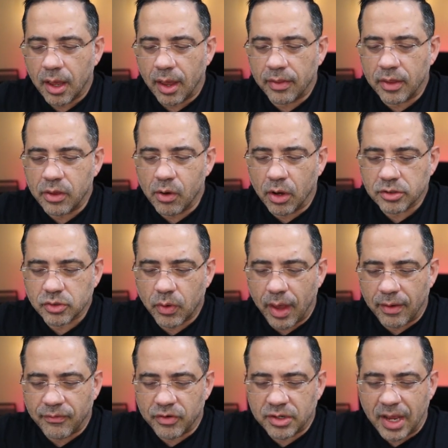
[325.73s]
and then you also
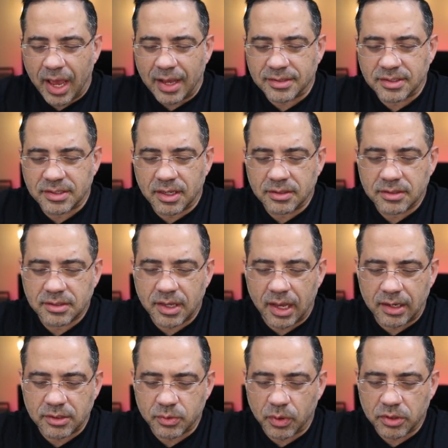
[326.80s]
have for tasks on the
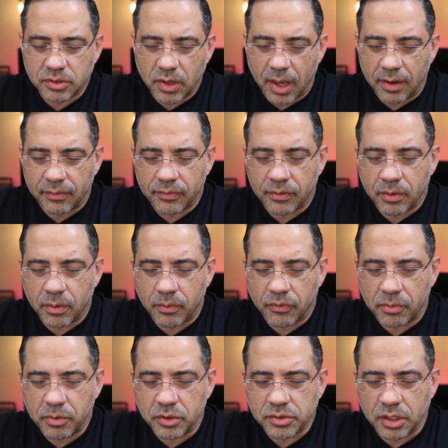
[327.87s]
side as well as you have for,
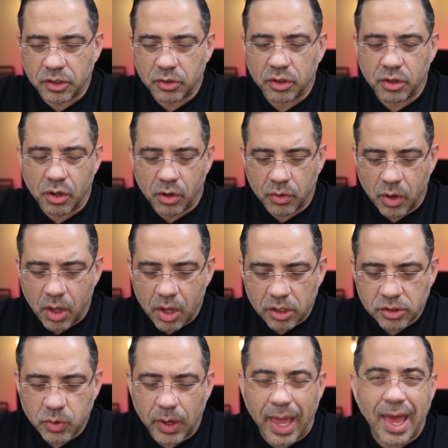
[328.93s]
for music. You could go
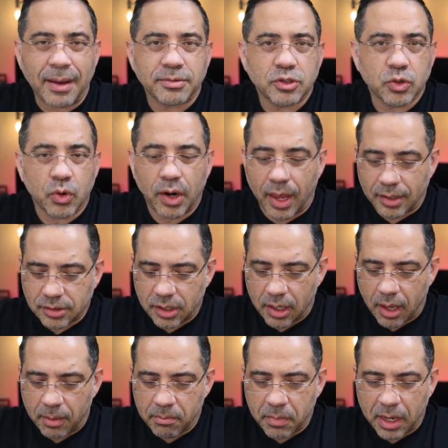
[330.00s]
to an app store and actually
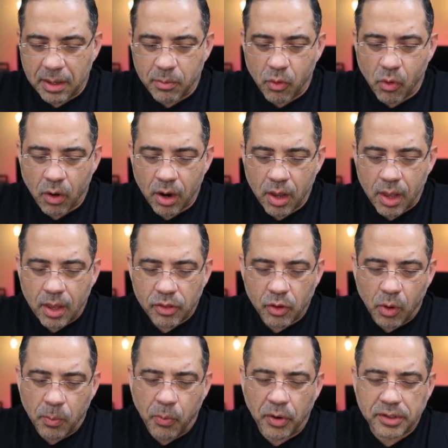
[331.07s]
get many more. The
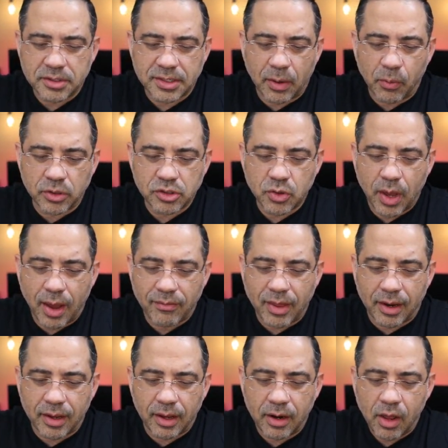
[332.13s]
whole point is that once you have
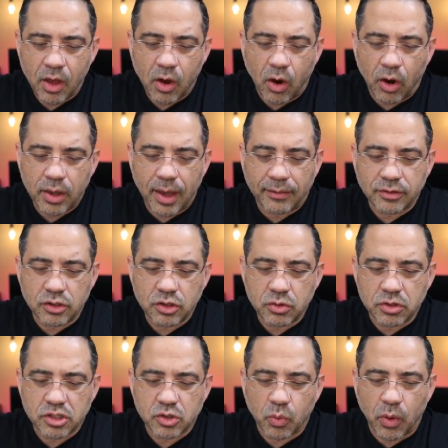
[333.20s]
that in, all you have to
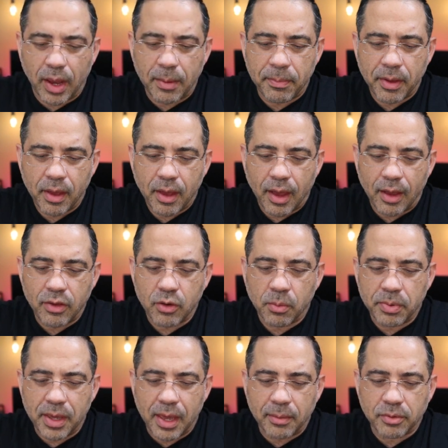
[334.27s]
do is swipe, and you'll
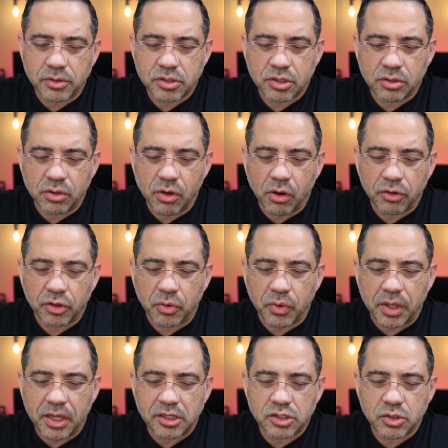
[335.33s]
be able to go through
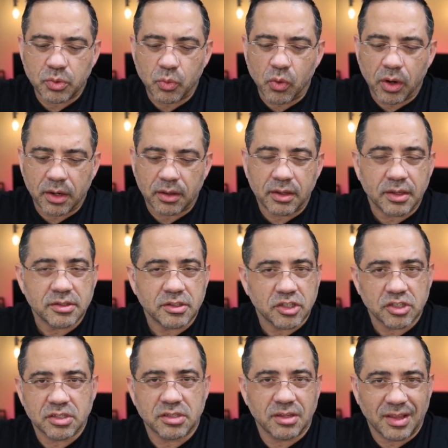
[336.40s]
each one of these
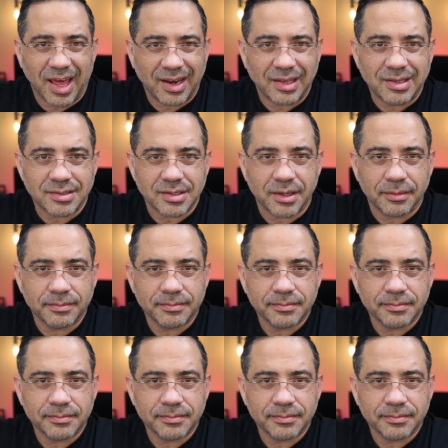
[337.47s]
just that easy.